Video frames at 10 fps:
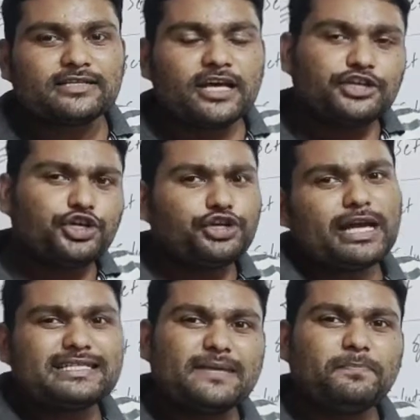So you can
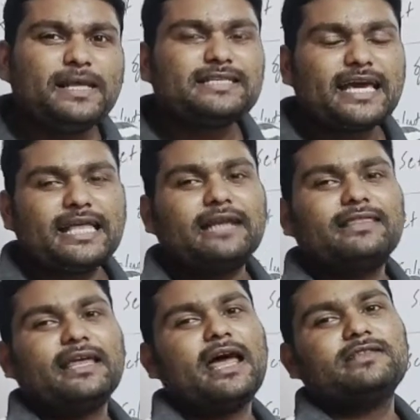simply say that there
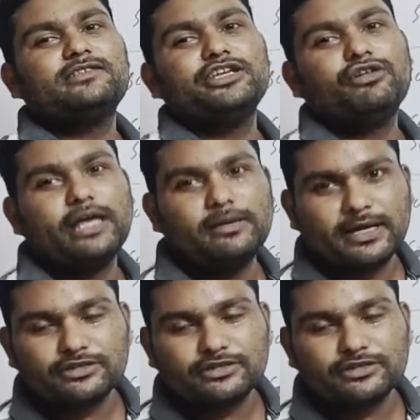are 0 elements.